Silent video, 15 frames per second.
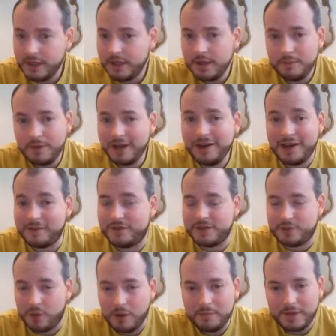But I don't have to
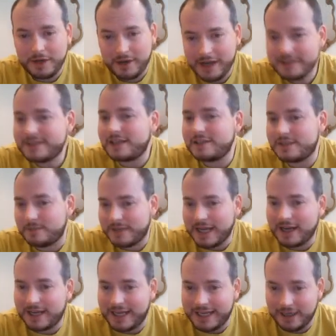swap, and I had done some
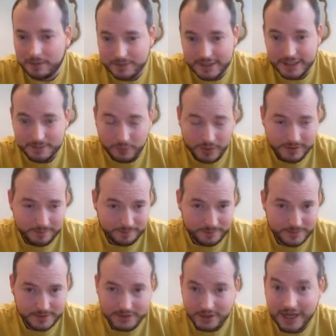calculating up to this point,
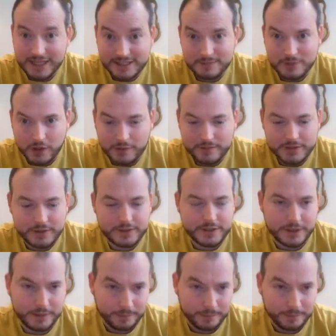because I had some time to do so.